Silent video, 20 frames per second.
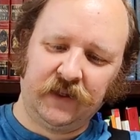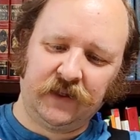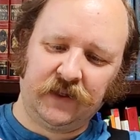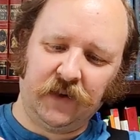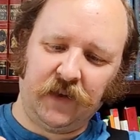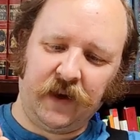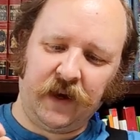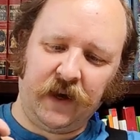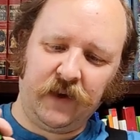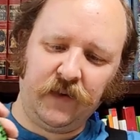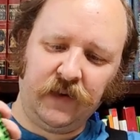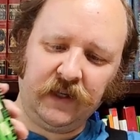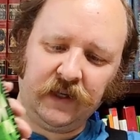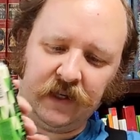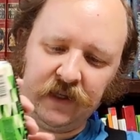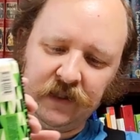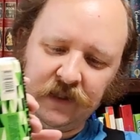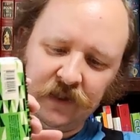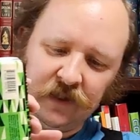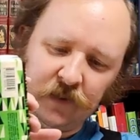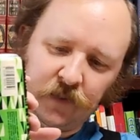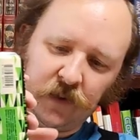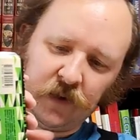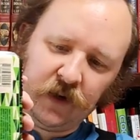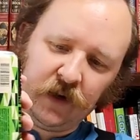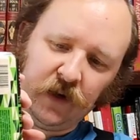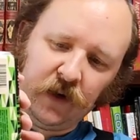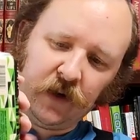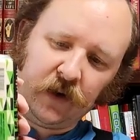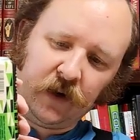So head retention is
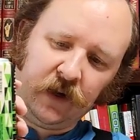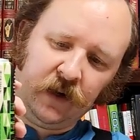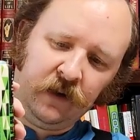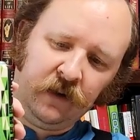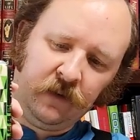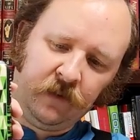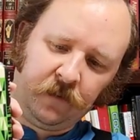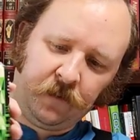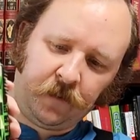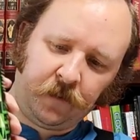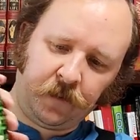pretty good.